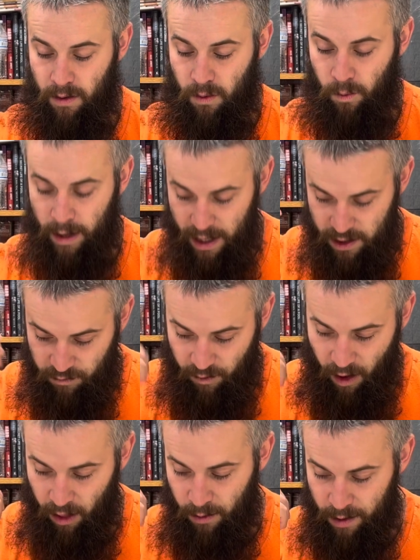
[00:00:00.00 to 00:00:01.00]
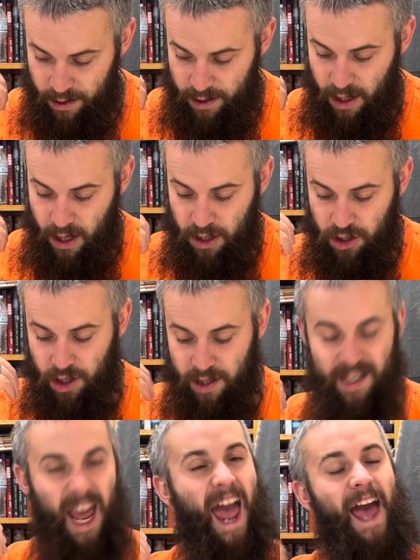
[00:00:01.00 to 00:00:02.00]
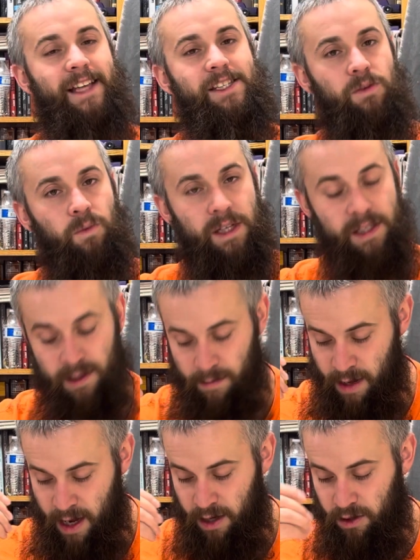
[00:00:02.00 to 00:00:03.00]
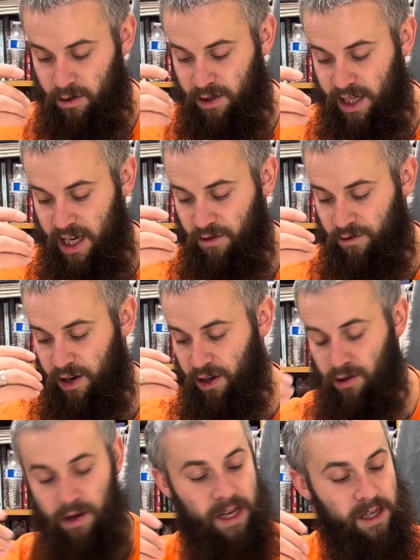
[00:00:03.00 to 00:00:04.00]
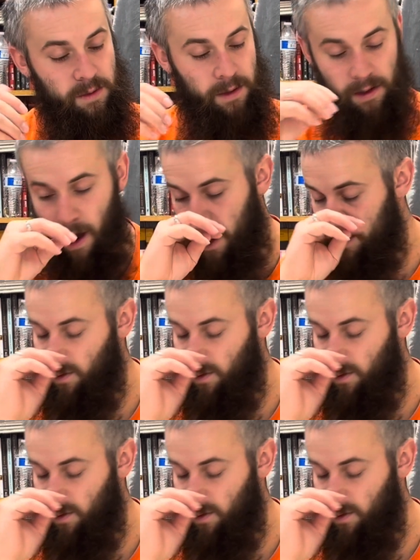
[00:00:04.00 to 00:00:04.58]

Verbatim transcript: We, as followers, should test wisdom to see if it agrees with God's